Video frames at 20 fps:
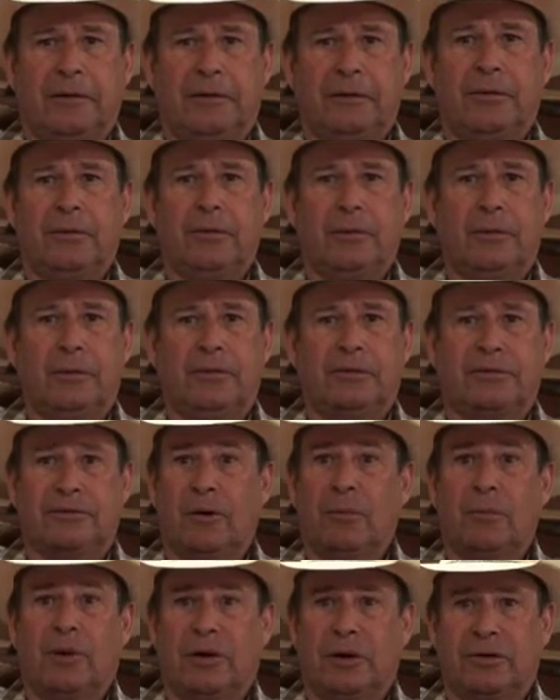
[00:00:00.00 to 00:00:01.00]
do
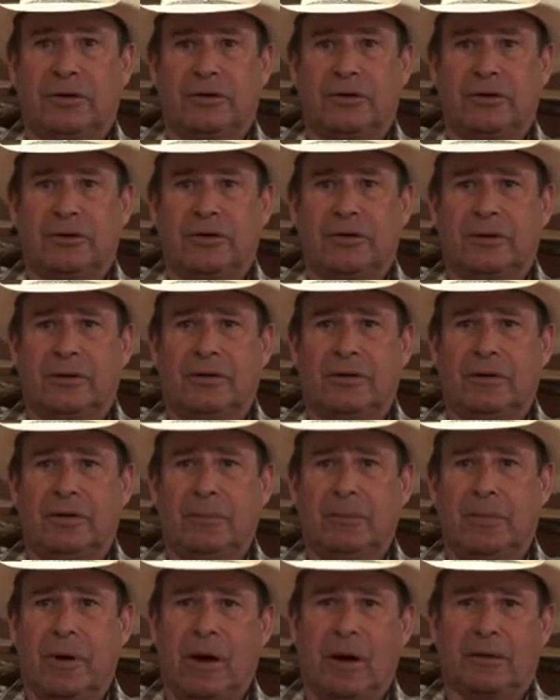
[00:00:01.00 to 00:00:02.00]
so much that you
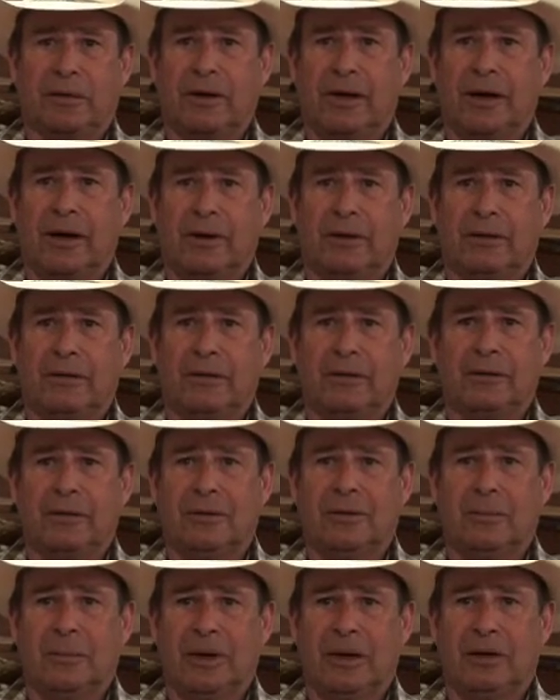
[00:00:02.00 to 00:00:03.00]
get bogged down in
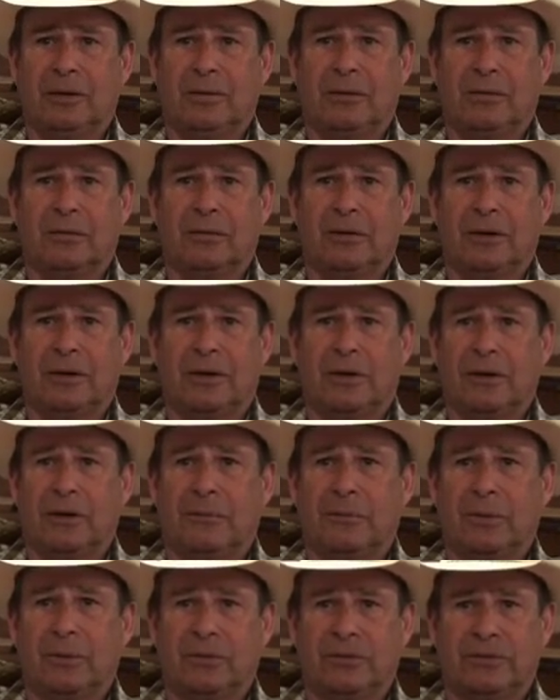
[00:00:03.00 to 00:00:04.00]
the manual,
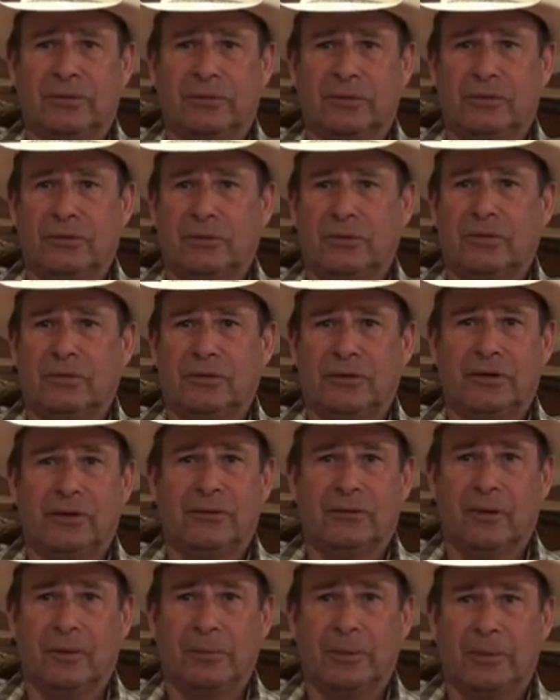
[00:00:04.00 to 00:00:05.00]
and pretty soon you just
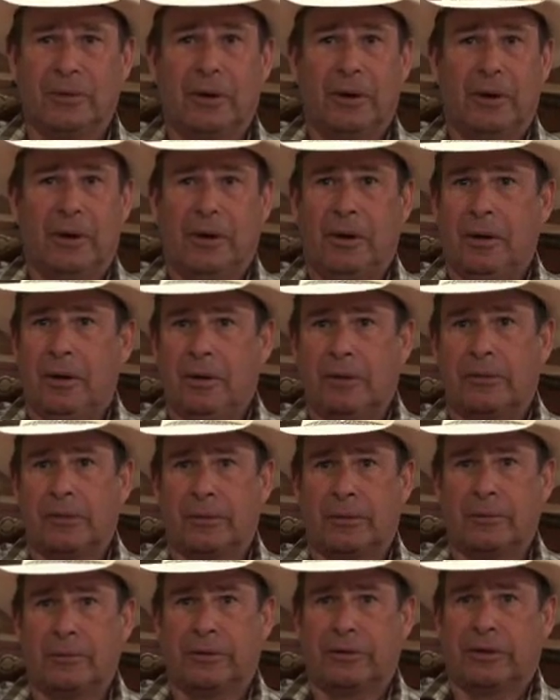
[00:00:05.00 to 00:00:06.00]
give up and
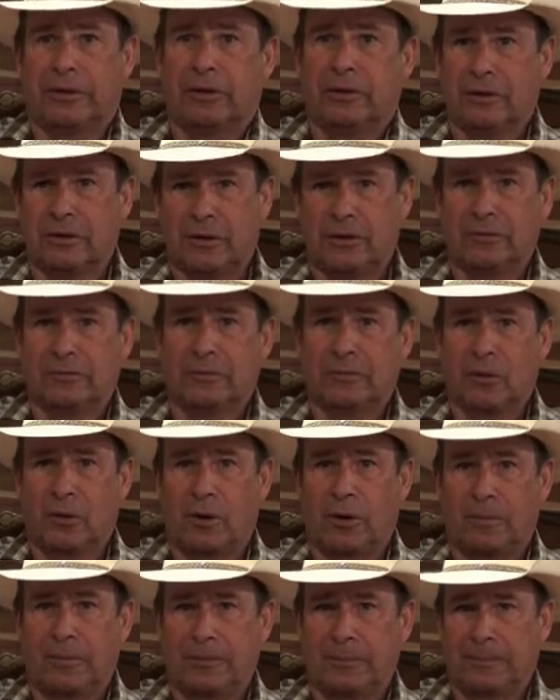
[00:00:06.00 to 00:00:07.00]
throw the thing in the glove
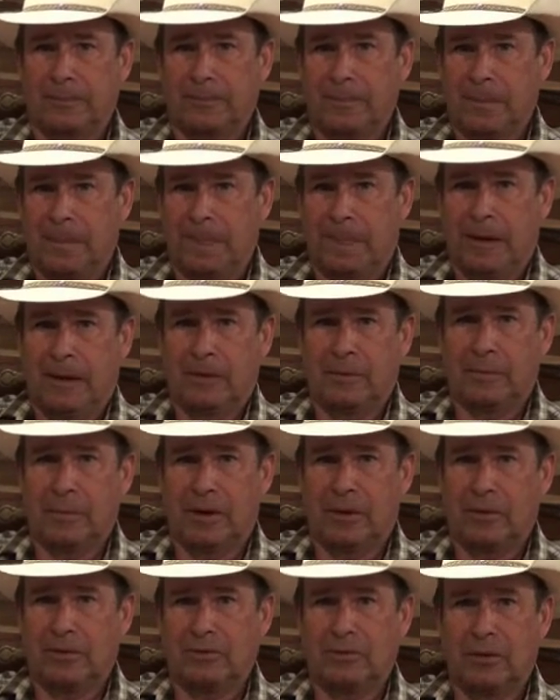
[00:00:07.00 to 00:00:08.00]
compartment,
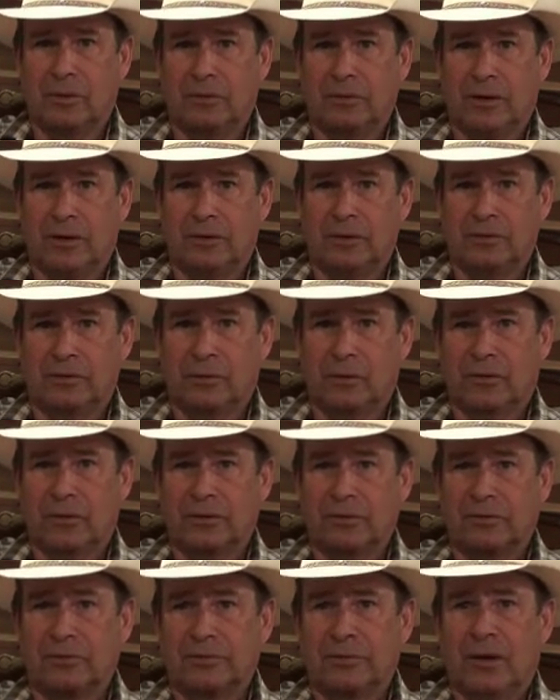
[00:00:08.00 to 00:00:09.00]
batteries go dead, and it's
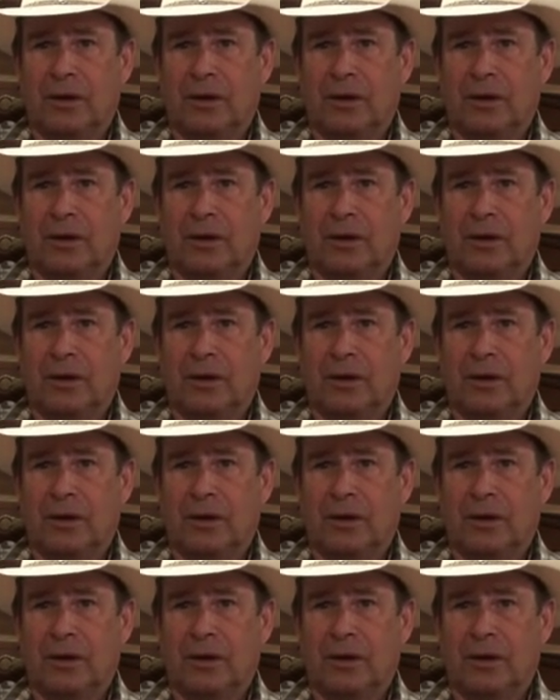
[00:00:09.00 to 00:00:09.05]
worthless.